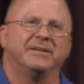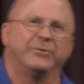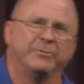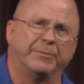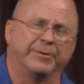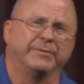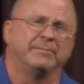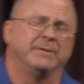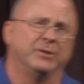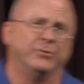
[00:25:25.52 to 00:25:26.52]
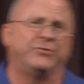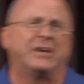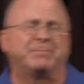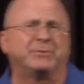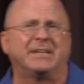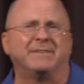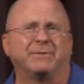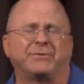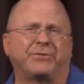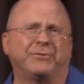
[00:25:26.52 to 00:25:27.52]
Remember Luke chapter 10,
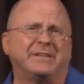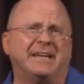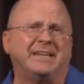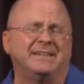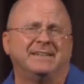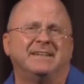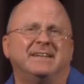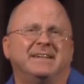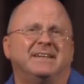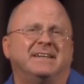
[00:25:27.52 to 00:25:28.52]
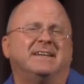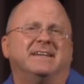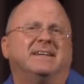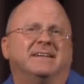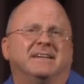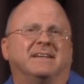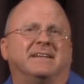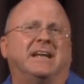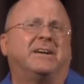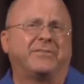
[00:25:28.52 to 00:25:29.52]
verse 38?
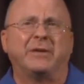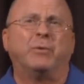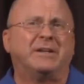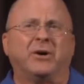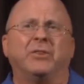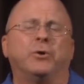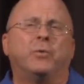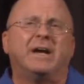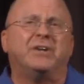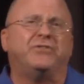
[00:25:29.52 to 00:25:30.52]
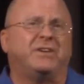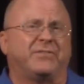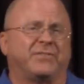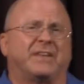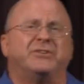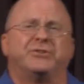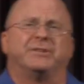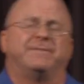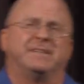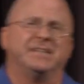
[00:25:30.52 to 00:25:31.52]
Now, as they went on their way, Jesus entered
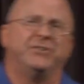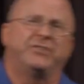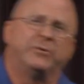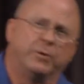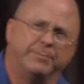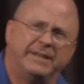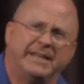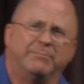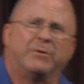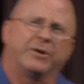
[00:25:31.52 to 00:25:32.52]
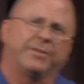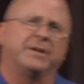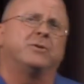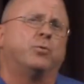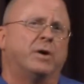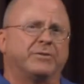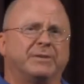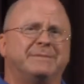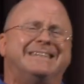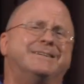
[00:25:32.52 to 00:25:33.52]
a village, and a woman named Martha
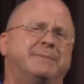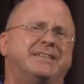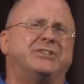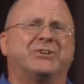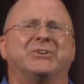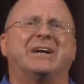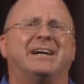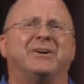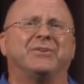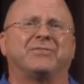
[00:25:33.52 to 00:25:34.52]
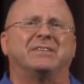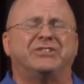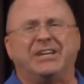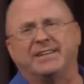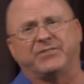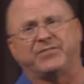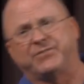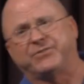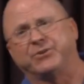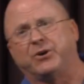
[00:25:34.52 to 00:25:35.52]
welcomed Him into her house. And she had a
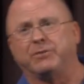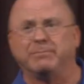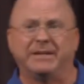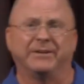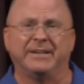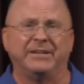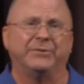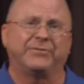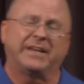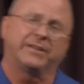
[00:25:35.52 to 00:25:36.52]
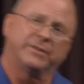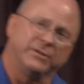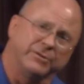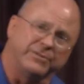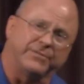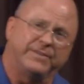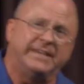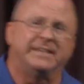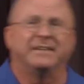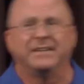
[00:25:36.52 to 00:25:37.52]
sister called Mary who sat at the Lord's
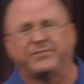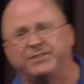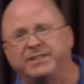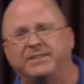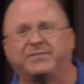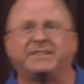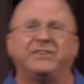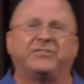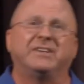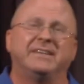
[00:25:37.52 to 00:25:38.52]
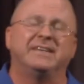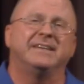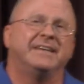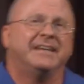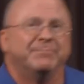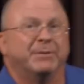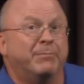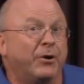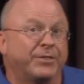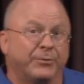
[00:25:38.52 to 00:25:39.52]
feet and listened to His teaching. But
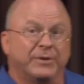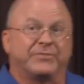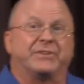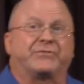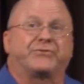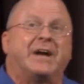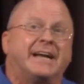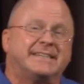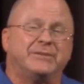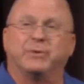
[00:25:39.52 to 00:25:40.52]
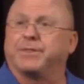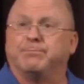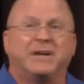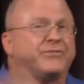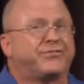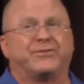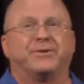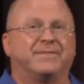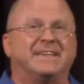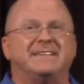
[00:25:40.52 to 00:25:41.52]
Martha was distracted with much
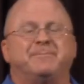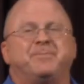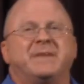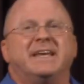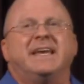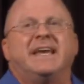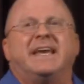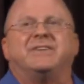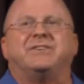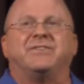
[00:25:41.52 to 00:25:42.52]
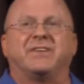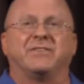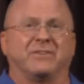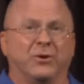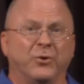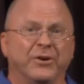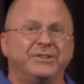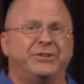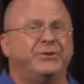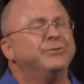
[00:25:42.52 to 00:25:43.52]
serving. And she says,
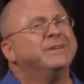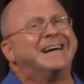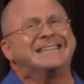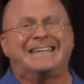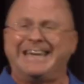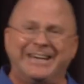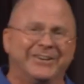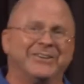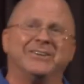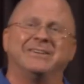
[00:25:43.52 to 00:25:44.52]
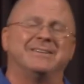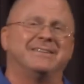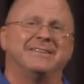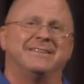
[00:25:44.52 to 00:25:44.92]
"Lord, do you not care?"